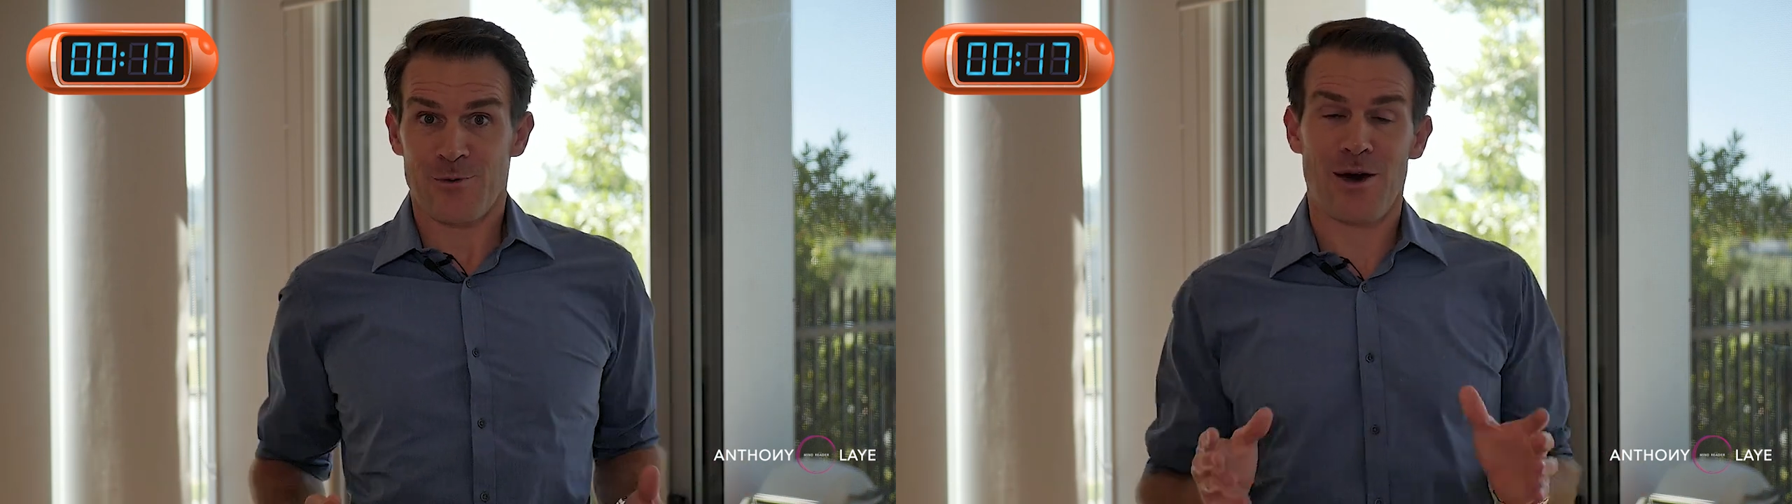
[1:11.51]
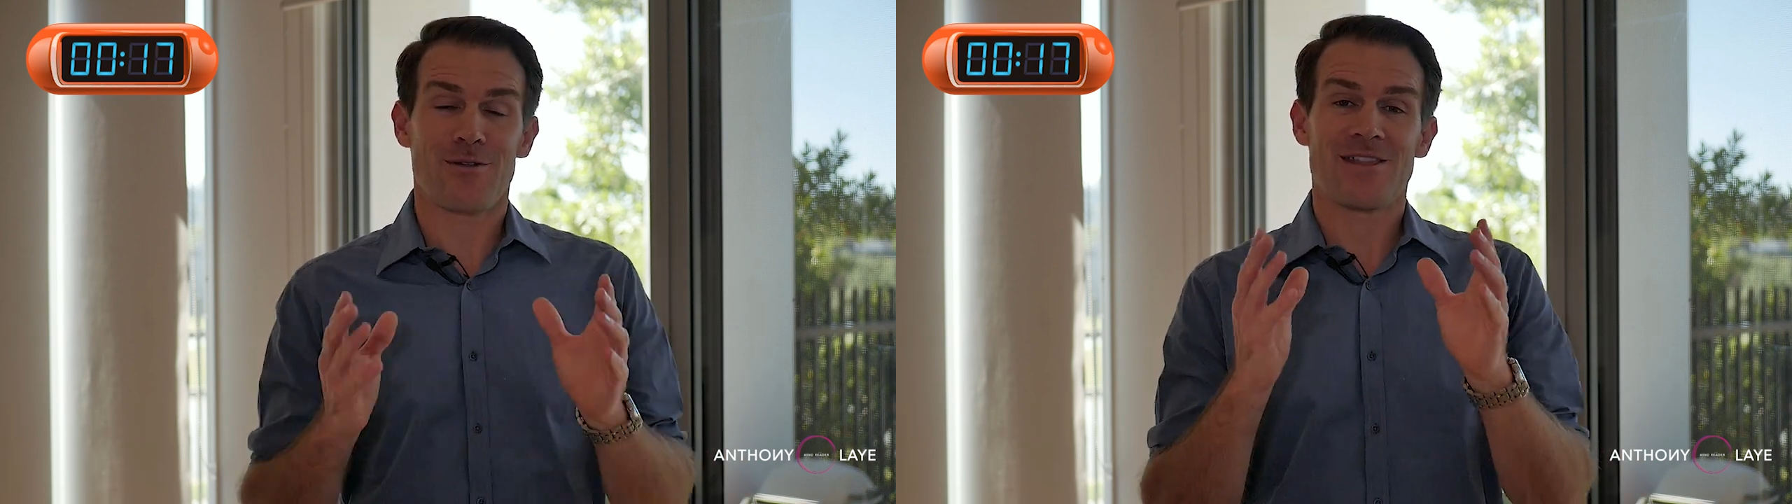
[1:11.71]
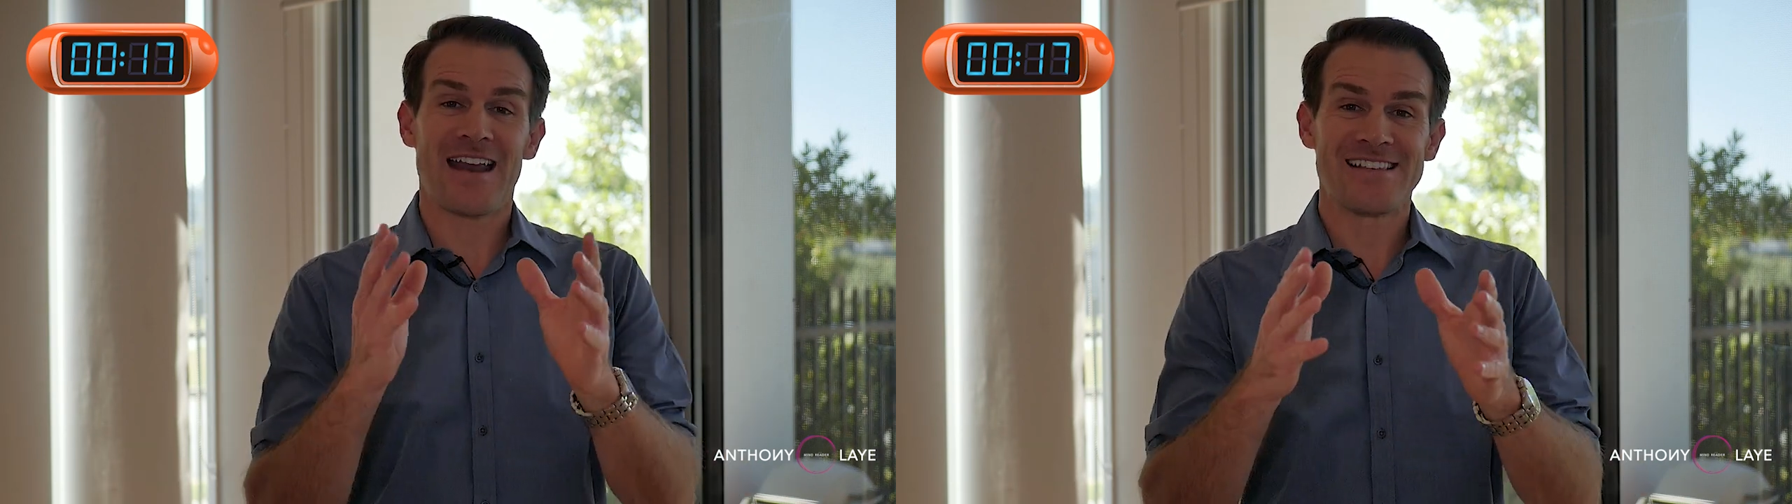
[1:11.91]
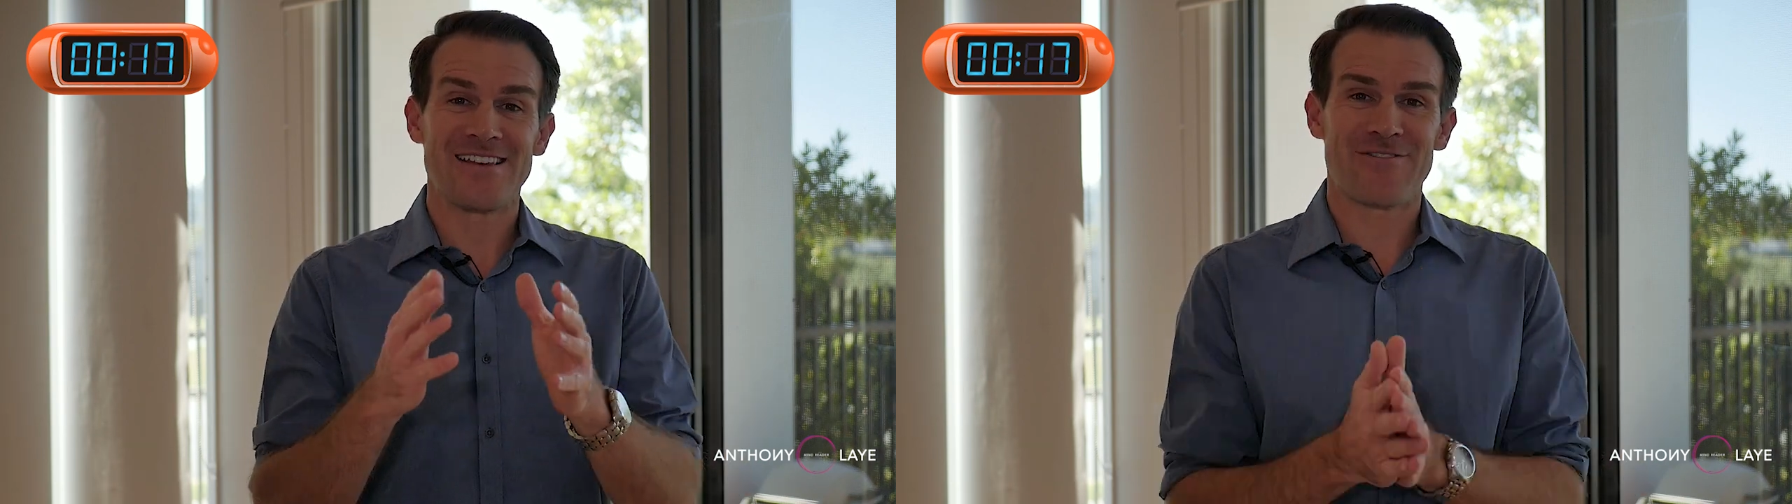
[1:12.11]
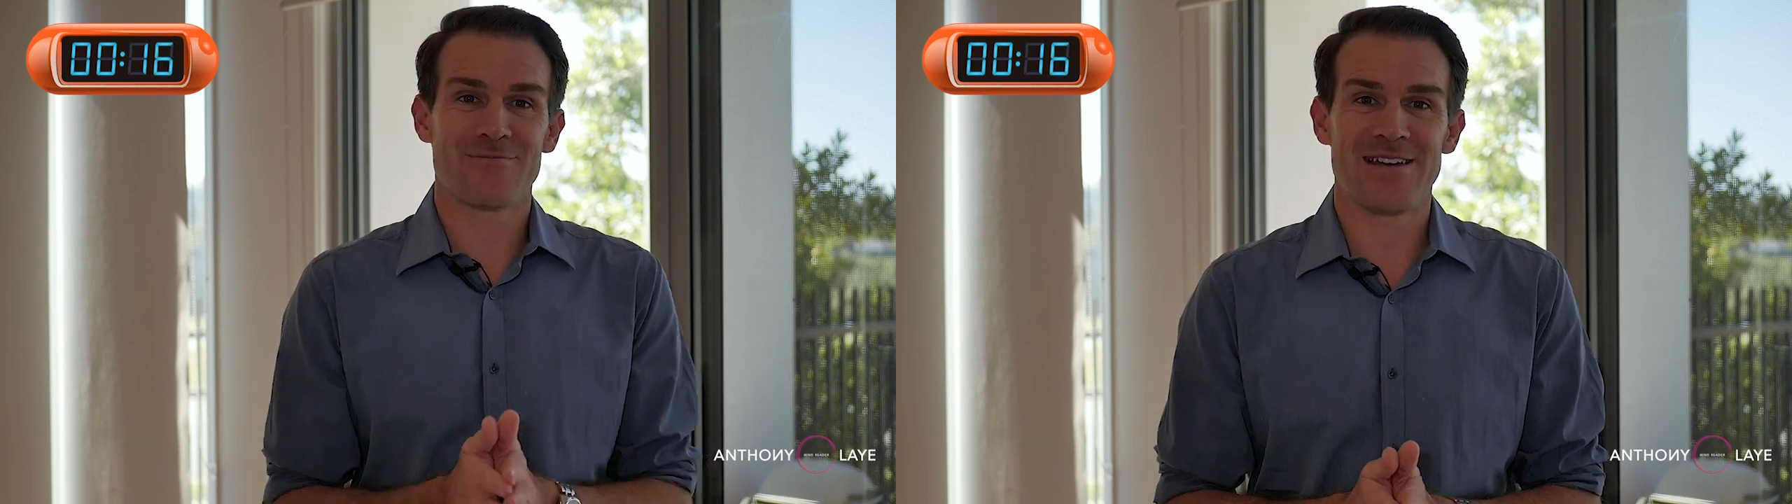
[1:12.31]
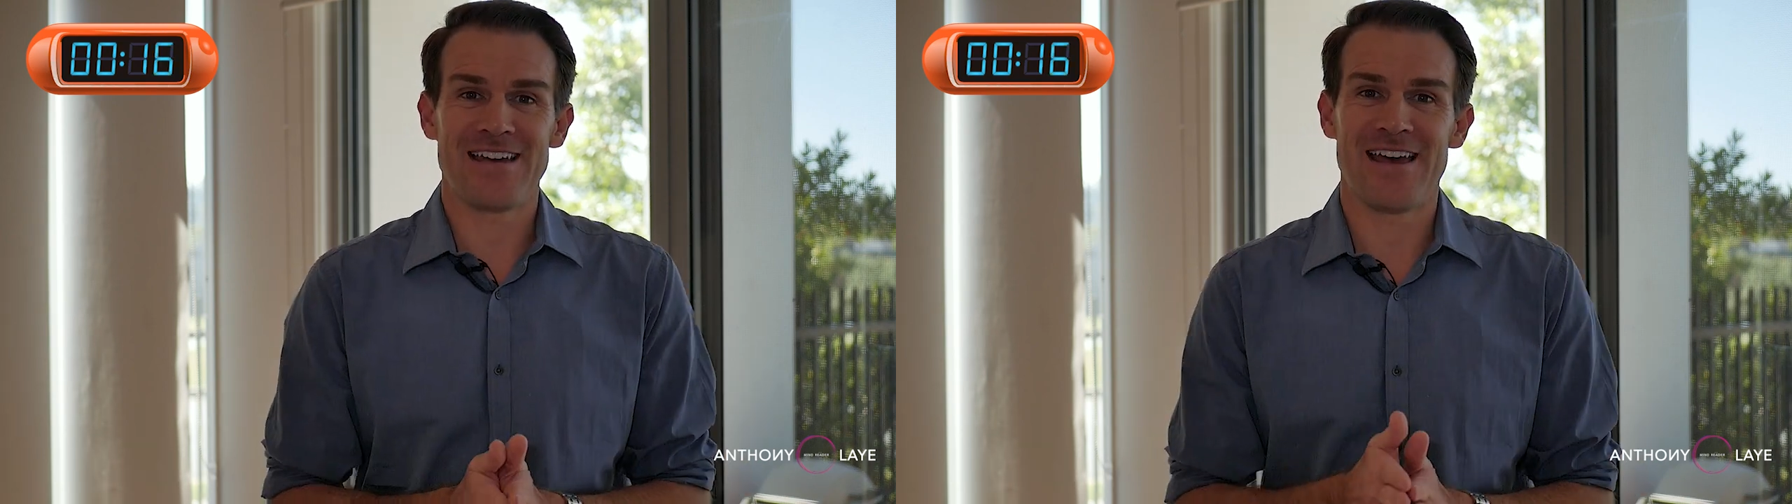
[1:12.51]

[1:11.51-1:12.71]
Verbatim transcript: Well, that is it for me.